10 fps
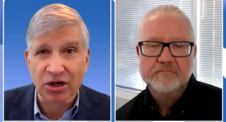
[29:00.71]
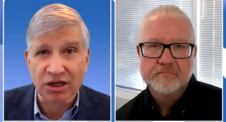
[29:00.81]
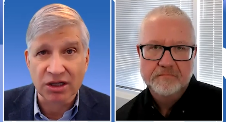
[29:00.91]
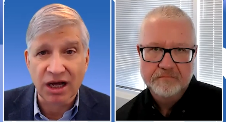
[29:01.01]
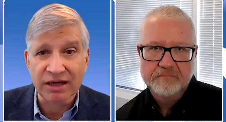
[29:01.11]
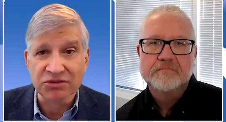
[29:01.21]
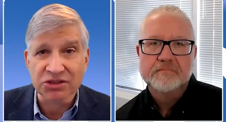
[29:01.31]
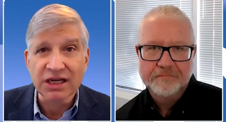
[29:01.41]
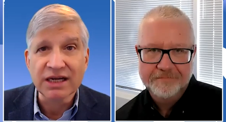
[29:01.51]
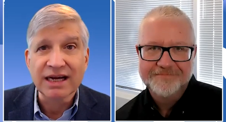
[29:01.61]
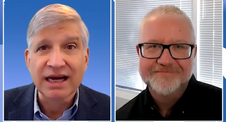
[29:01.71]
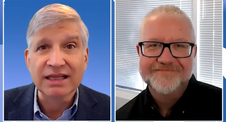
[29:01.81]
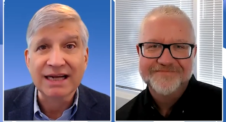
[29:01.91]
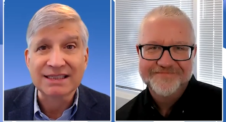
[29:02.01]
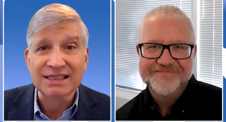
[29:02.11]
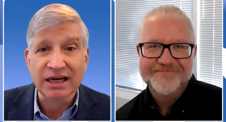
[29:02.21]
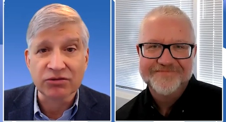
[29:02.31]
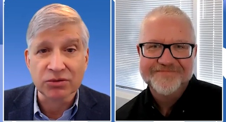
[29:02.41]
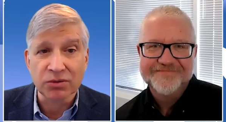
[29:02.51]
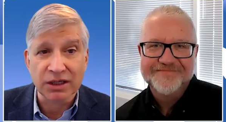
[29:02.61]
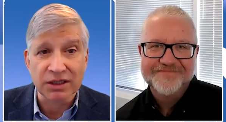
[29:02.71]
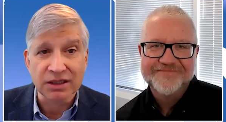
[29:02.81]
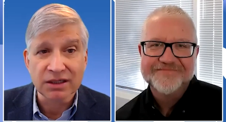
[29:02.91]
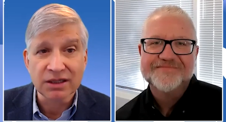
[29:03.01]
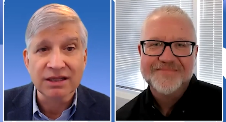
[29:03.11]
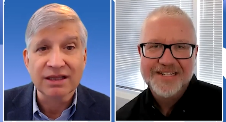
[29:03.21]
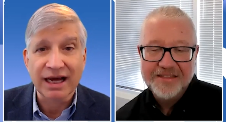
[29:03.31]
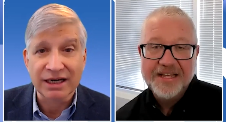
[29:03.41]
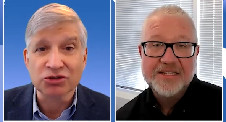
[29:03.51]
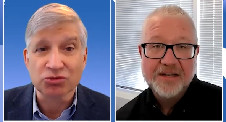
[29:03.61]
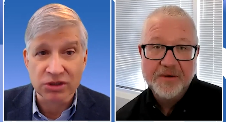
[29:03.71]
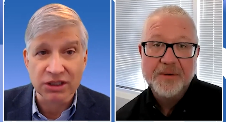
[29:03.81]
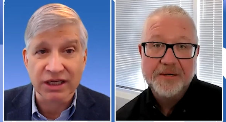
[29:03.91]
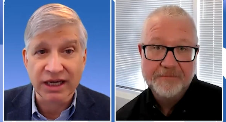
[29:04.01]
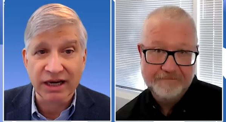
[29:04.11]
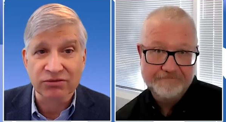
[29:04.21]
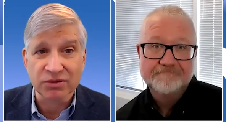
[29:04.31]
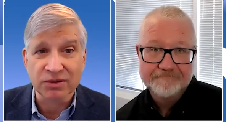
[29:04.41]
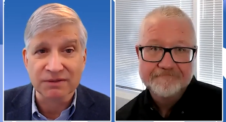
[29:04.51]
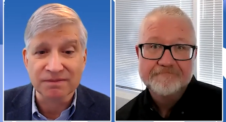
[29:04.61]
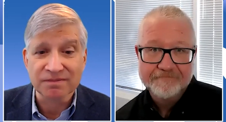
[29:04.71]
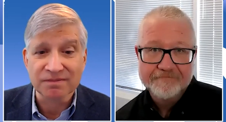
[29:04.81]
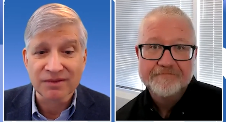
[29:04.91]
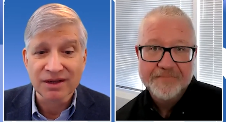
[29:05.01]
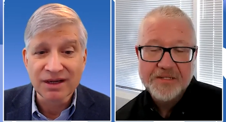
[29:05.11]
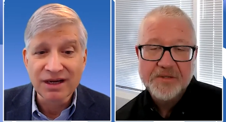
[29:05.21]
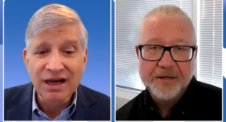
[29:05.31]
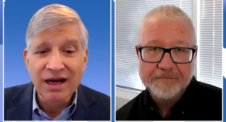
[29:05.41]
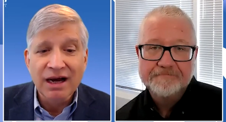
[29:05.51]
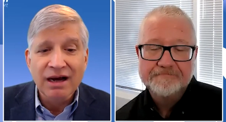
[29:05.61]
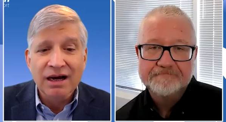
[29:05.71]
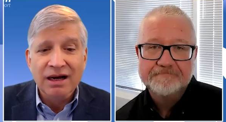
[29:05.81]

Speaker 1: in our lives, and that's everyone. That is and that's everyone.
Speaker 2: everyone. That's right.